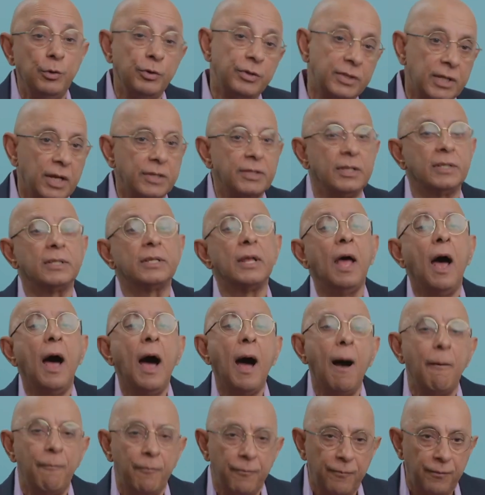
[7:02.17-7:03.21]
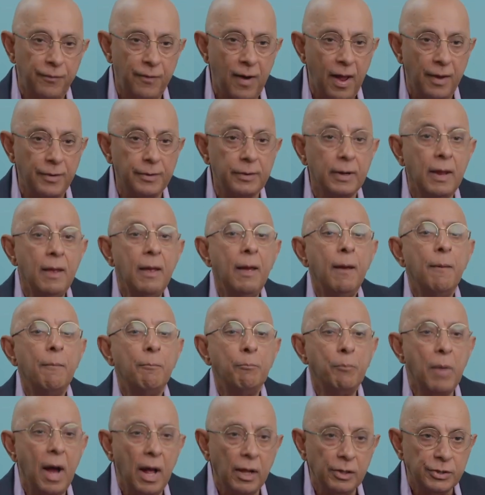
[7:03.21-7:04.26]
such as upfront,
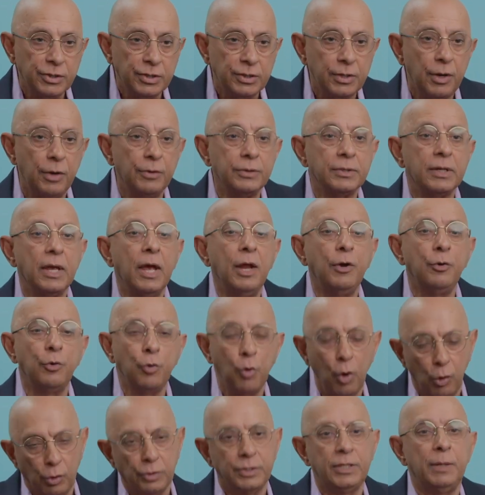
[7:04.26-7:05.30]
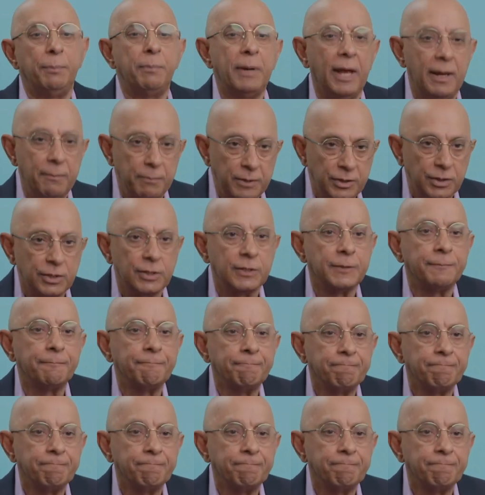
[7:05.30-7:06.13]
milestones and royalty payments.